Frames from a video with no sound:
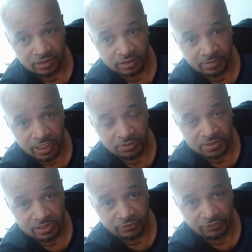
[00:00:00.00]
The man
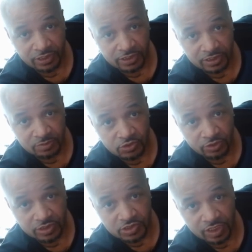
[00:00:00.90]
was in front of him.
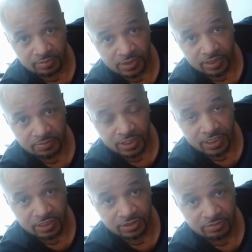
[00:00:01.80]
Jordan jumped up and
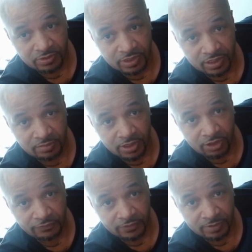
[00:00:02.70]
hit the uh,
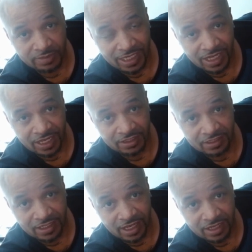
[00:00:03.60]
ball from behind
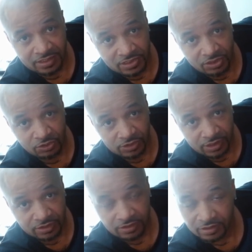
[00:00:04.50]
the guy and stole
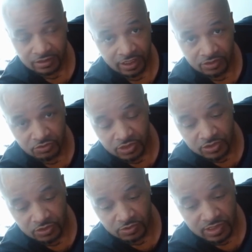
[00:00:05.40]
it. Like you
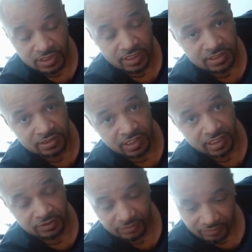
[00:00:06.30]
just don't see that today.